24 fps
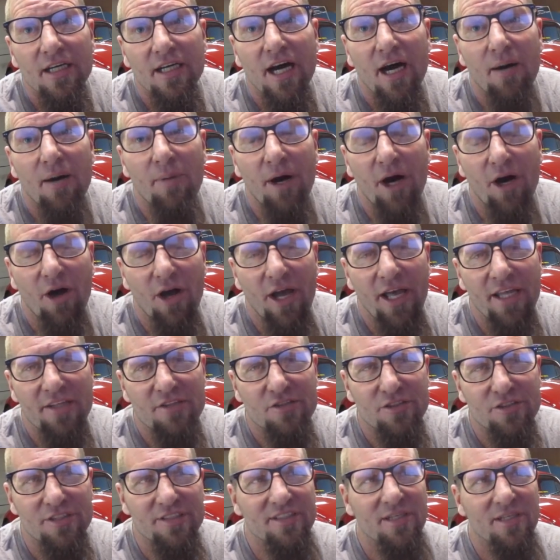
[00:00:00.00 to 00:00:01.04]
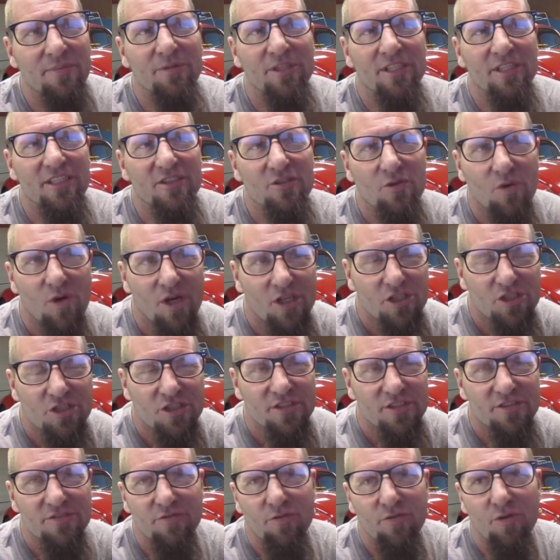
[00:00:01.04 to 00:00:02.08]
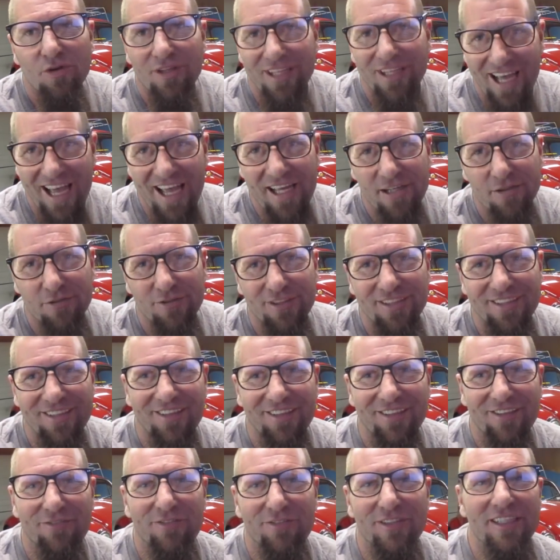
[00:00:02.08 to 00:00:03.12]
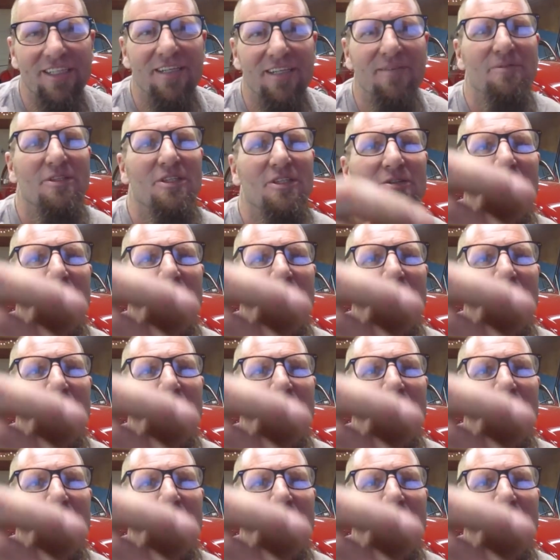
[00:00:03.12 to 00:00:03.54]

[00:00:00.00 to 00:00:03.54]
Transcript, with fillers: about answering some of these questions for the Angry Dog VW.